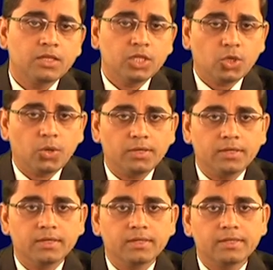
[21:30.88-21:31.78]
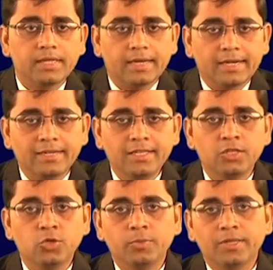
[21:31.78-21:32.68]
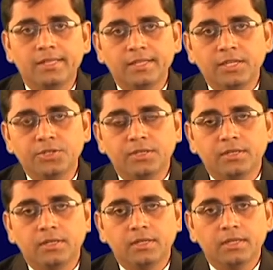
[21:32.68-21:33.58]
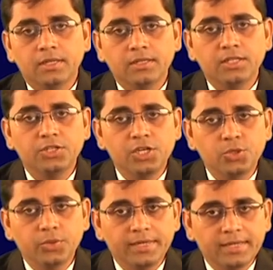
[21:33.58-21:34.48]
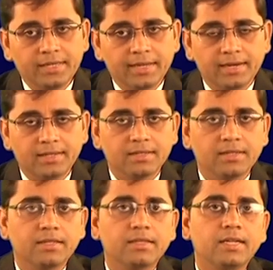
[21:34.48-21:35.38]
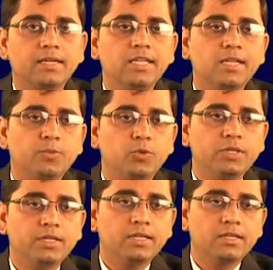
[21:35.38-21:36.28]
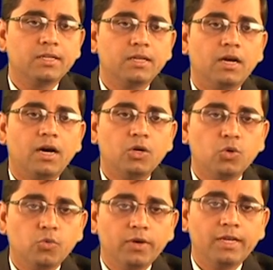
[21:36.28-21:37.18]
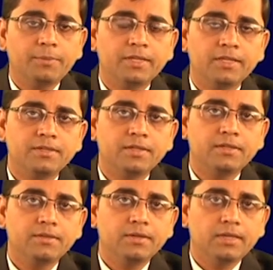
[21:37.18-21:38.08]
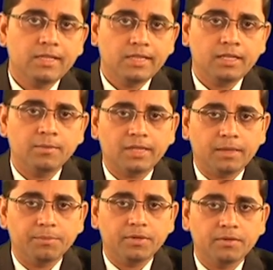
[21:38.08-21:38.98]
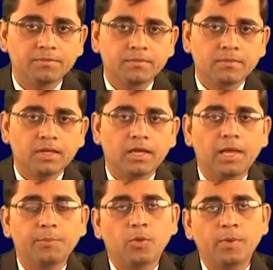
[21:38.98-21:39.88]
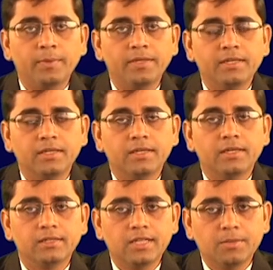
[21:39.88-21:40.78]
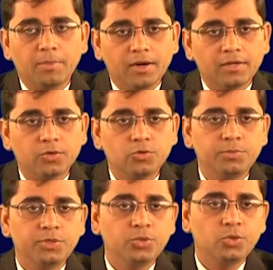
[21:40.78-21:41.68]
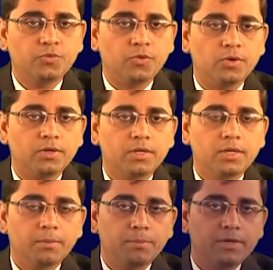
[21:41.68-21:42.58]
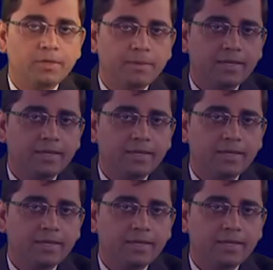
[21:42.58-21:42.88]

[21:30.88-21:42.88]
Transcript: They thought that at least the robust signature in the tissue indicates that these proteins are overly presented in serum sample, and probably this marker could be used for blood